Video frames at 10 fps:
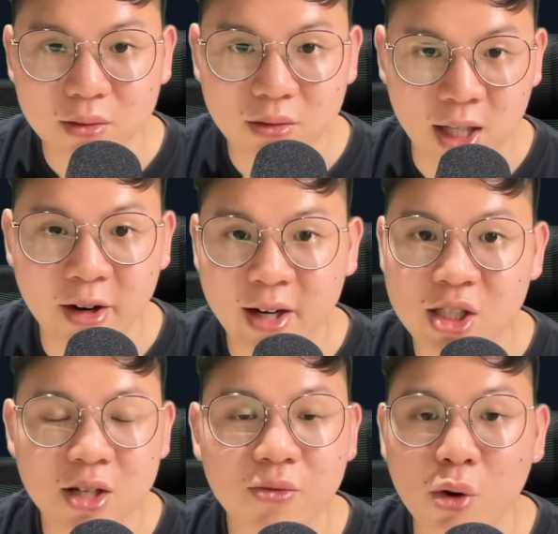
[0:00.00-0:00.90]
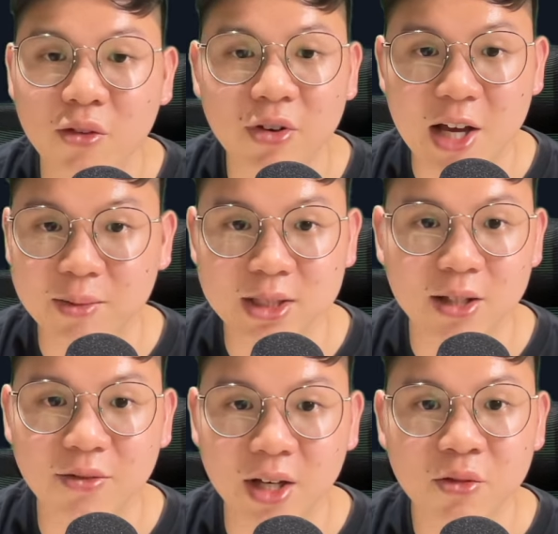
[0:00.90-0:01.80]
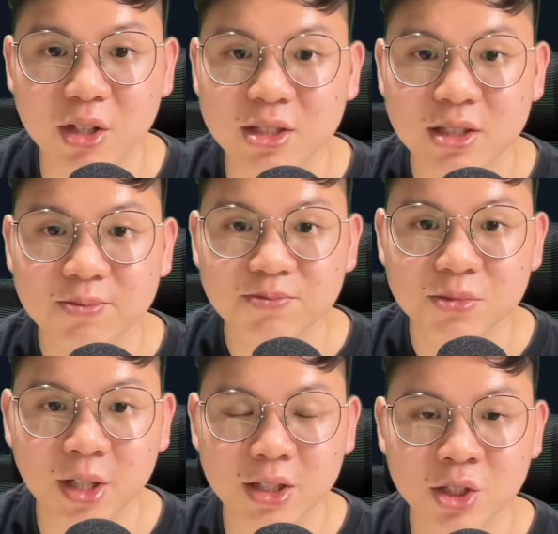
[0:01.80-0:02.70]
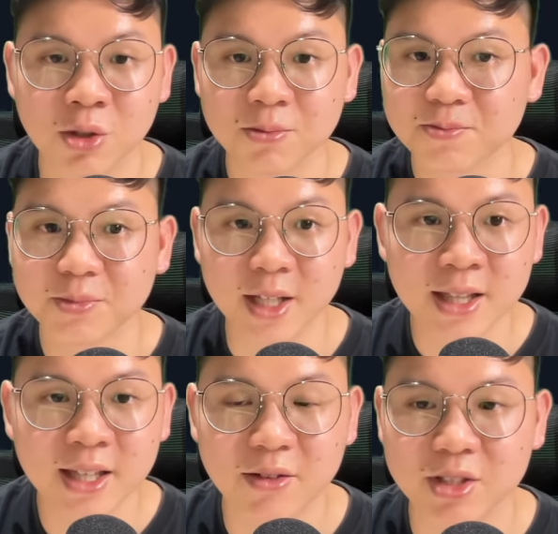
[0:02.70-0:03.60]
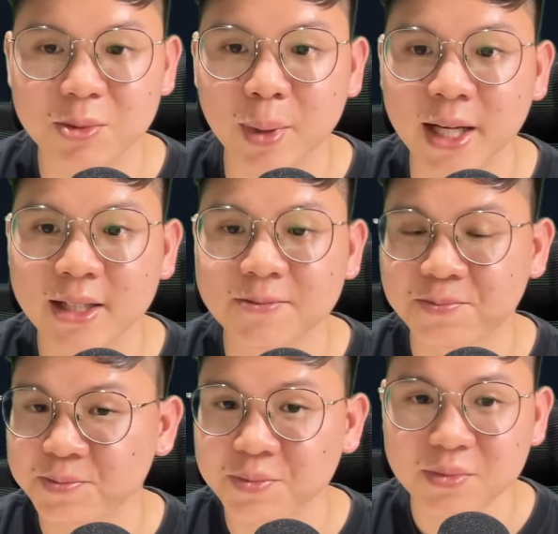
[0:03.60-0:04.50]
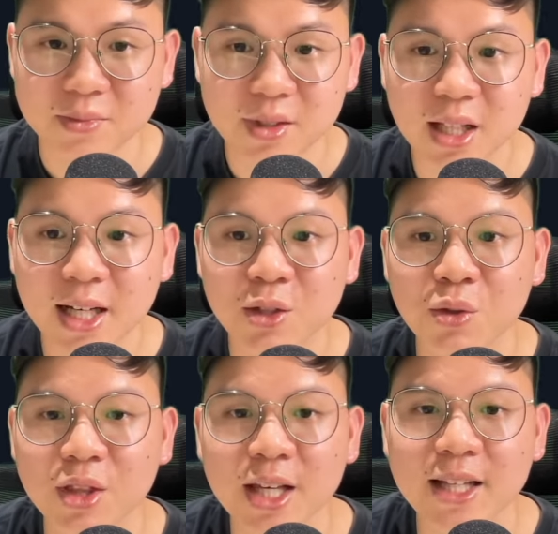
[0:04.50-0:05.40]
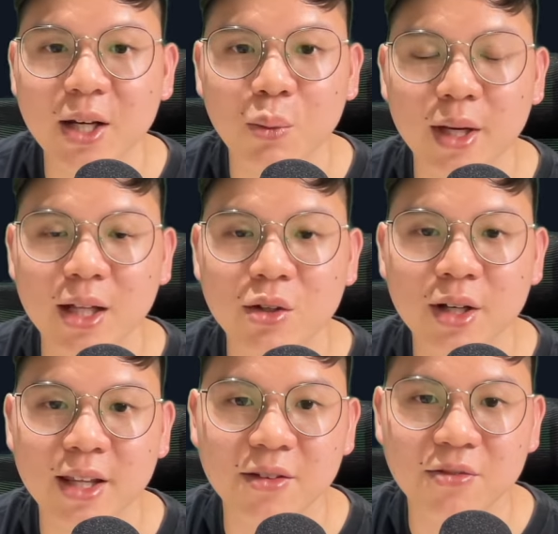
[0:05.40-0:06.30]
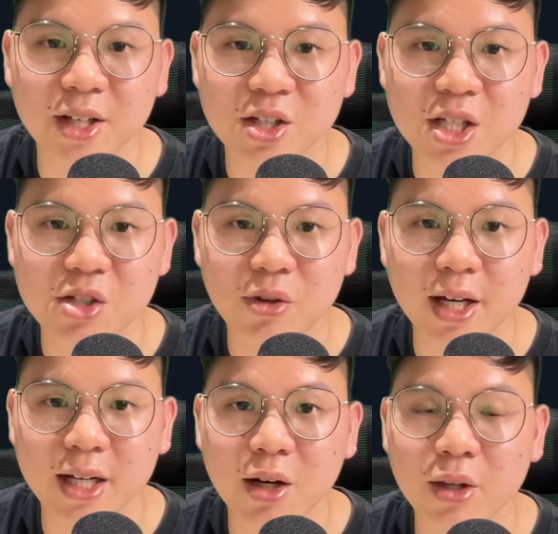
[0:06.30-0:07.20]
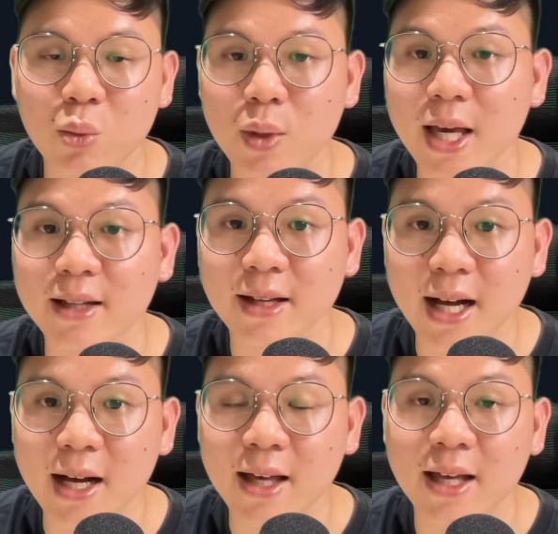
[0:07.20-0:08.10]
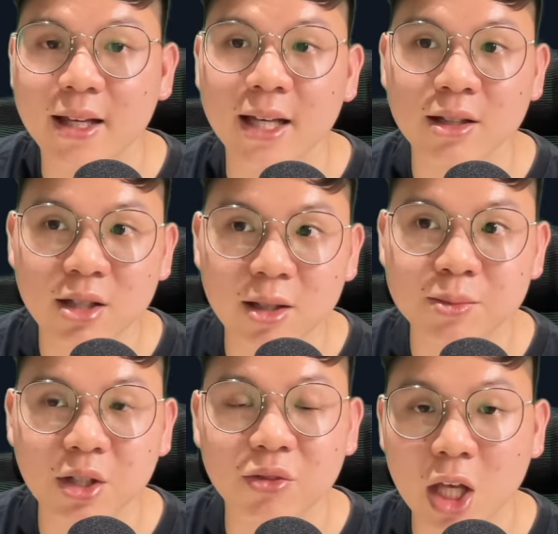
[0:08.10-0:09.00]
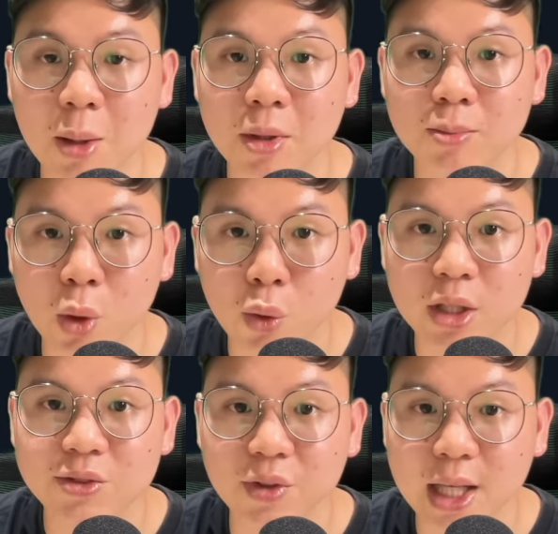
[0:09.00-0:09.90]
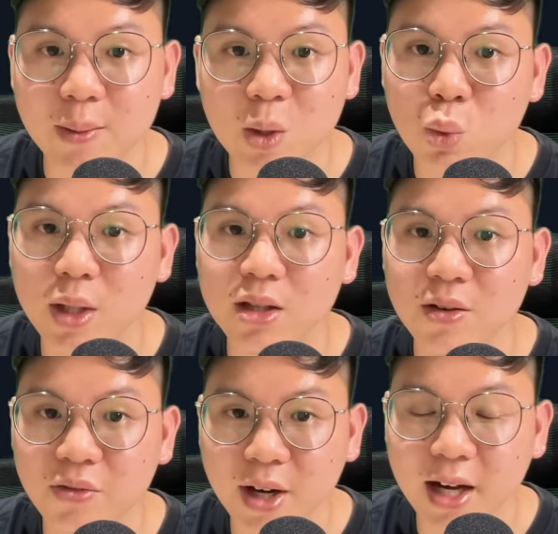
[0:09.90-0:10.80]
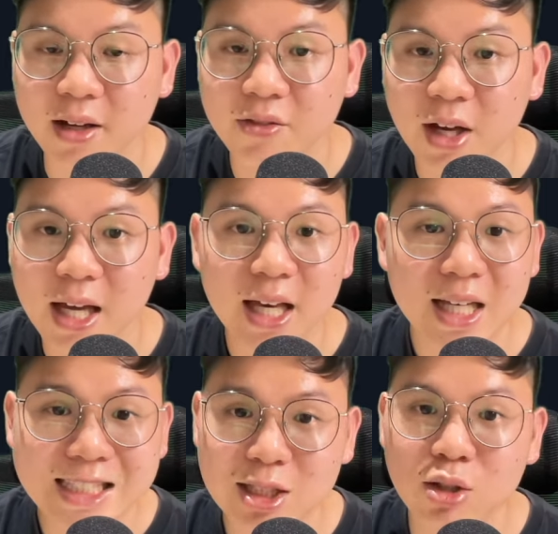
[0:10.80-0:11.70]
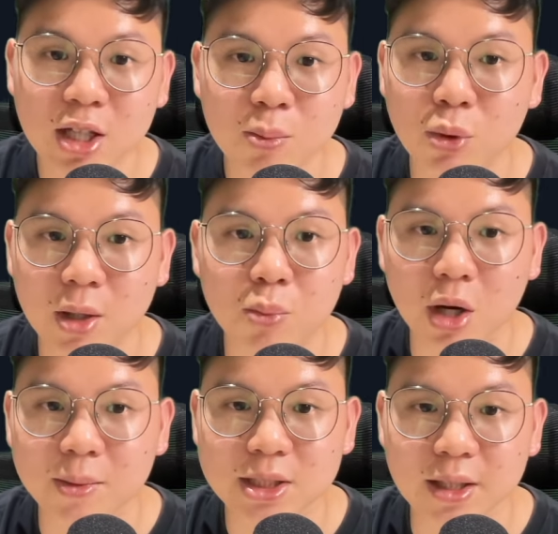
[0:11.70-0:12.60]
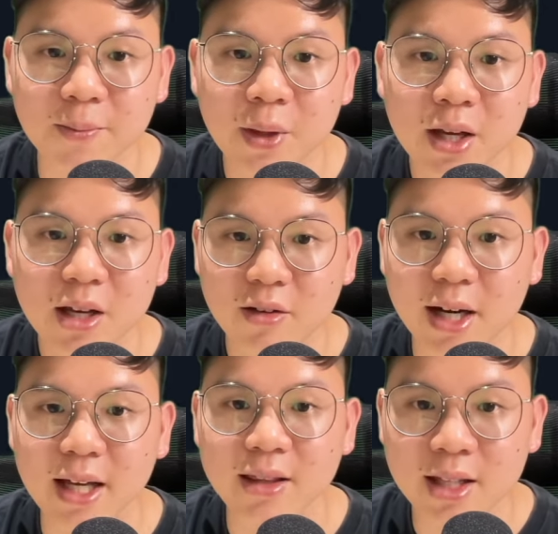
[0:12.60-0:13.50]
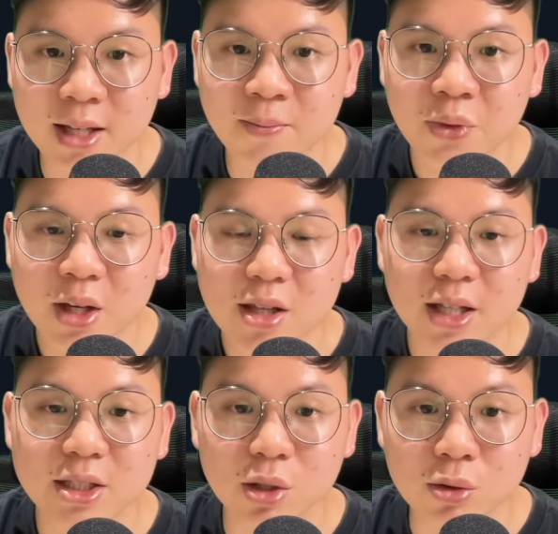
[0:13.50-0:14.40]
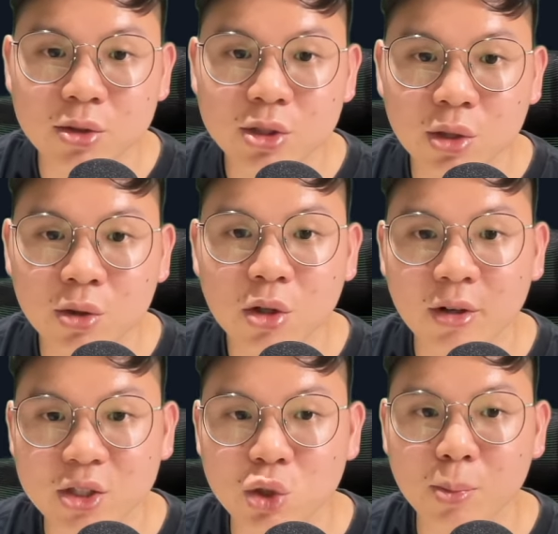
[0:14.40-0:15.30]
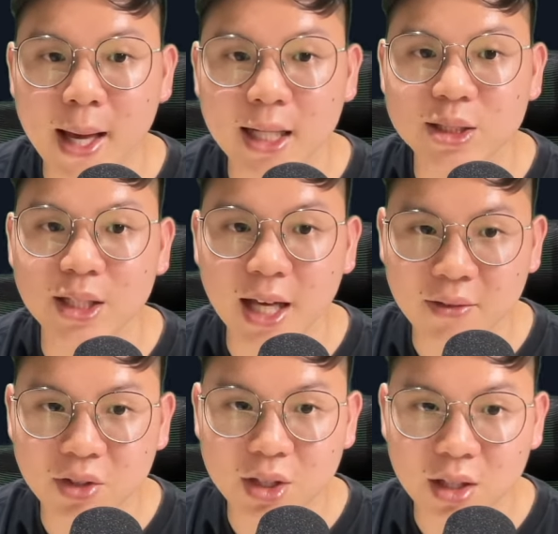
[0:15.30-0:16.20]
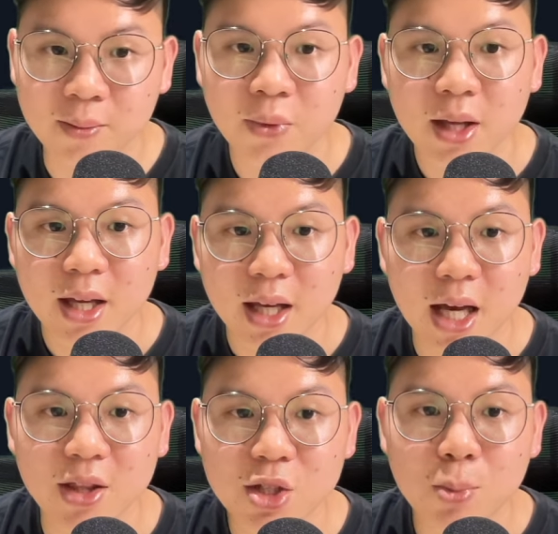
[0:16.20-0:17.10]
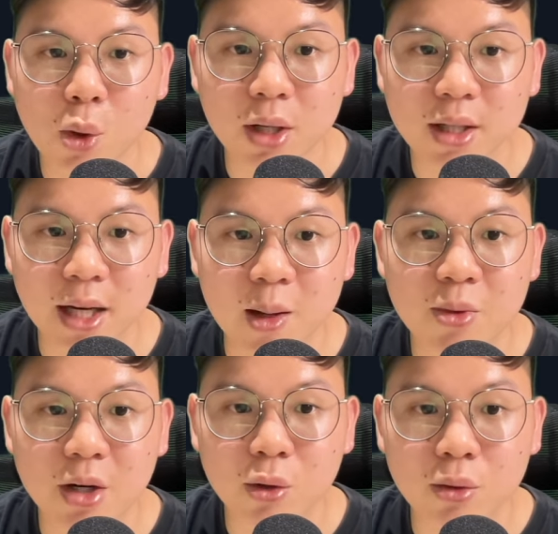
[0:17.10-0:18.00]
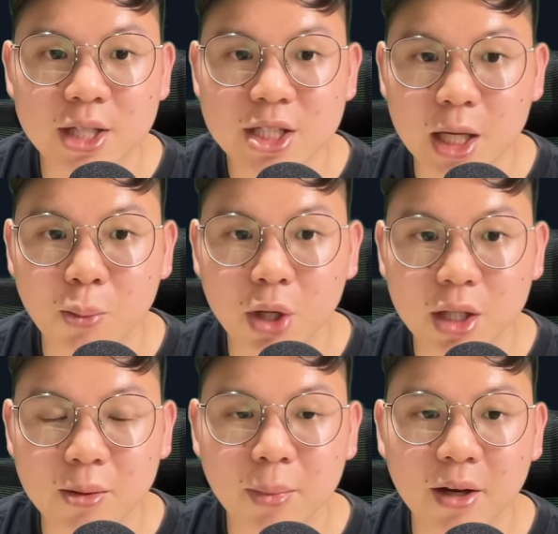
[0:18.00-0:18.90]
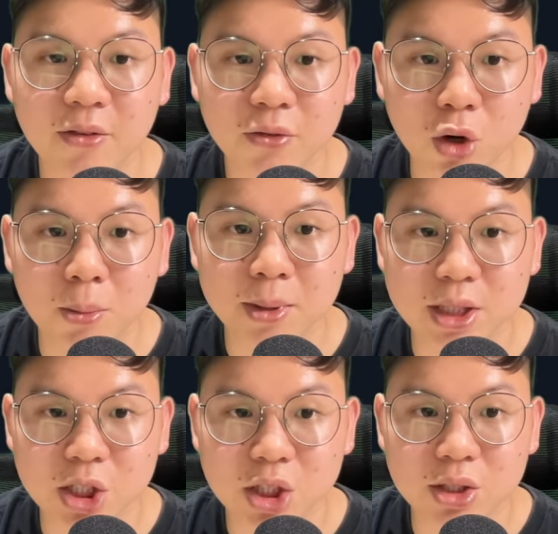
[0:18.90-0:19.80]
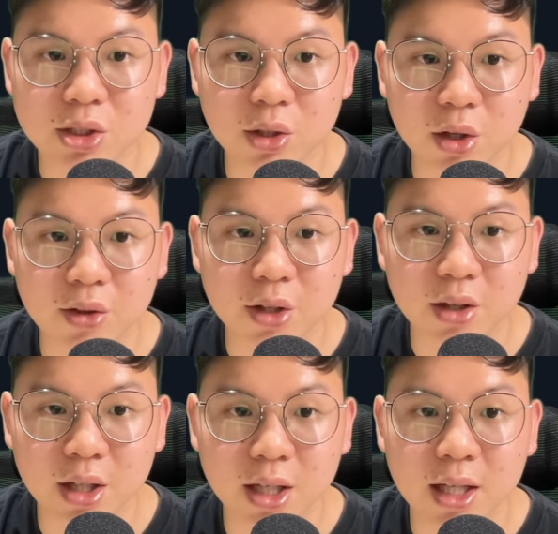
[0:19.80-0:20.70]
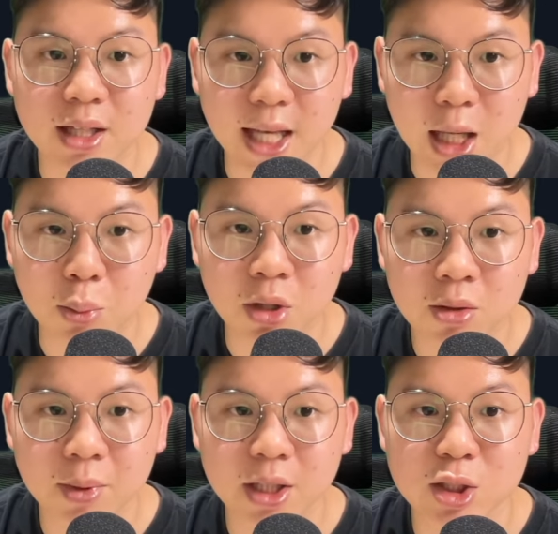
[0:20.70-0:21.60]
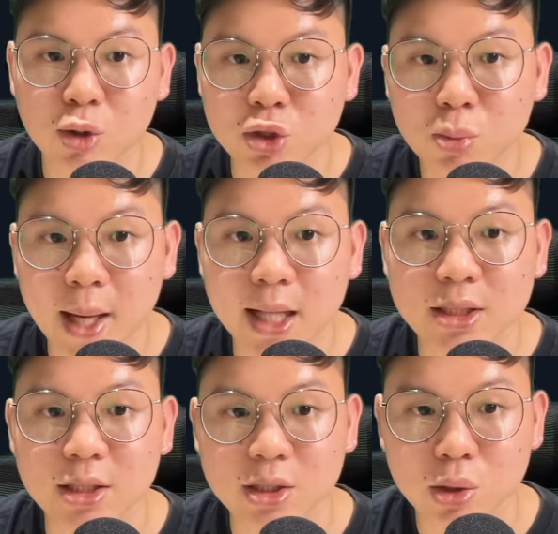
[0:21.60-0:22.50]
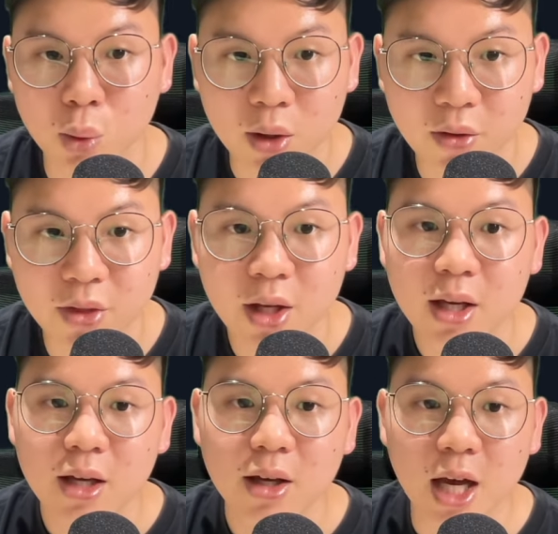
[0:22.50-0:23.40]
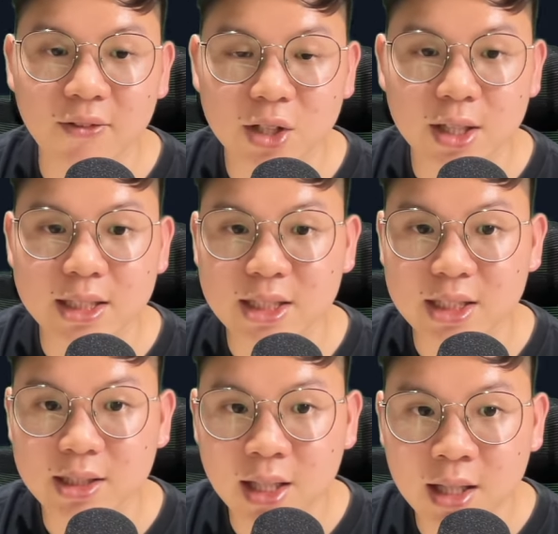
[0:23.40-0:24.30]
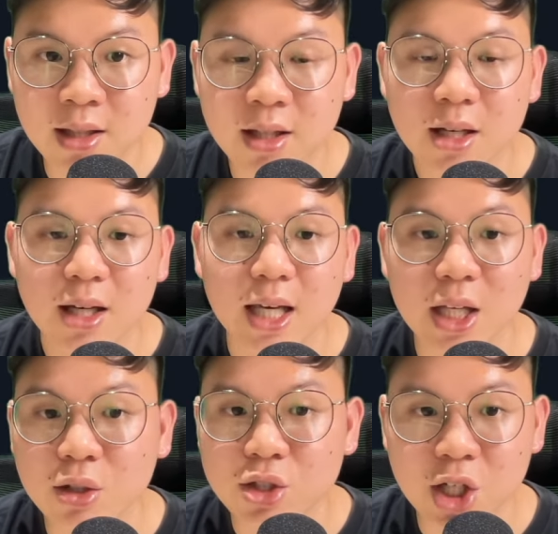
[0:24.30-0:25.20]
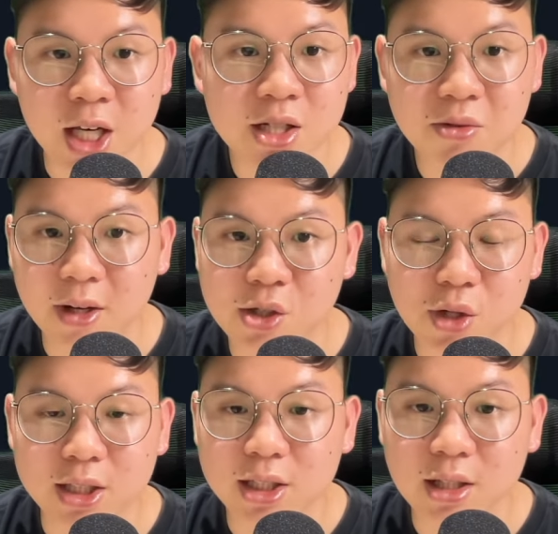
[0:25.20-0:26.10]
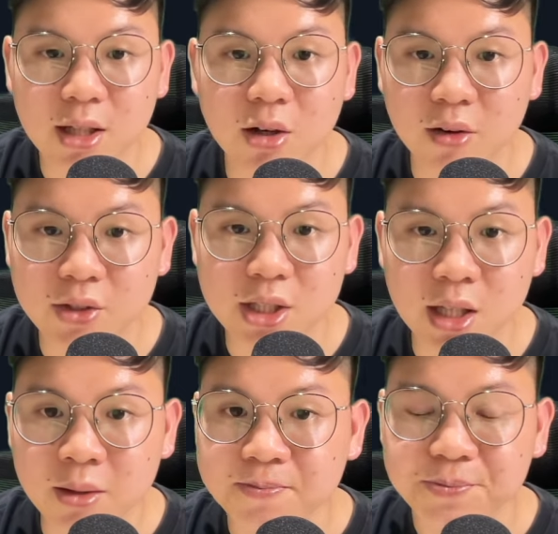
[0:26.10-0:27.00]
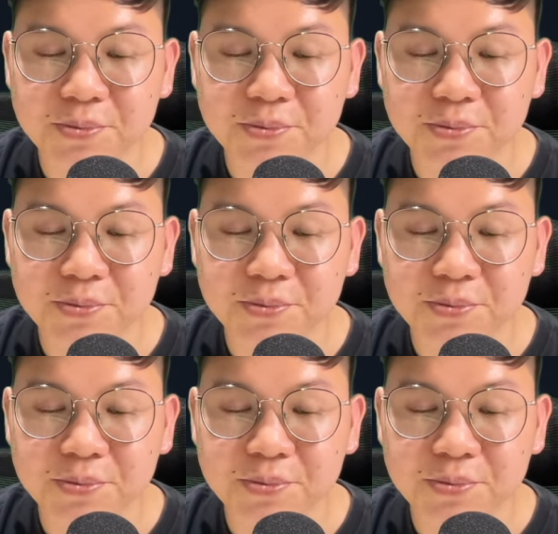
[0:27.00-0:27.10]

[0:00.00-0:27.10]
They're actually 45% favorites, right? So in that respect, I do think like when I look at the fixtures right now that we can target in terms of table bonus for Gaming 25, it's looking pretty promising, right? And then there's also Crystal Palace and Everton. At this point in time, they're only separated by 4 positions on the table because Crystal Palace is 12th, Everton is 16th. It could change very drastically, obviously.